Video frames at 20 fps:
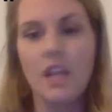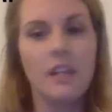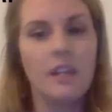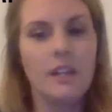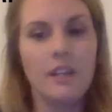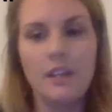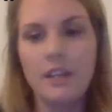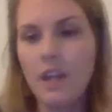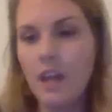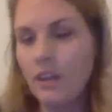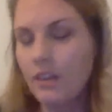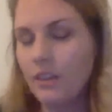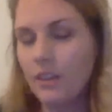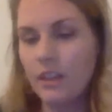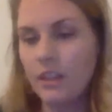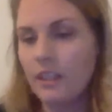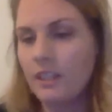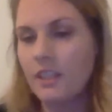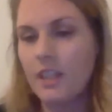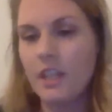
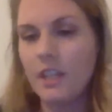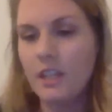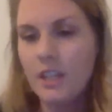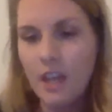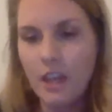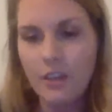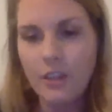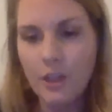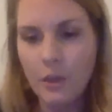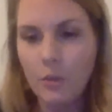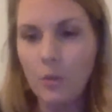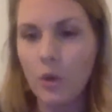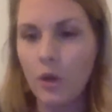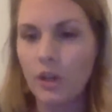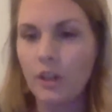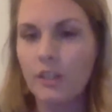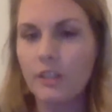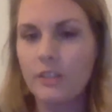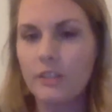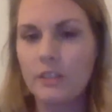Nothing
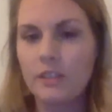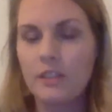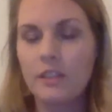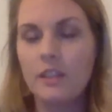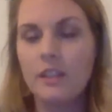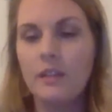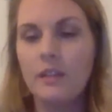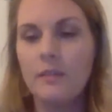works.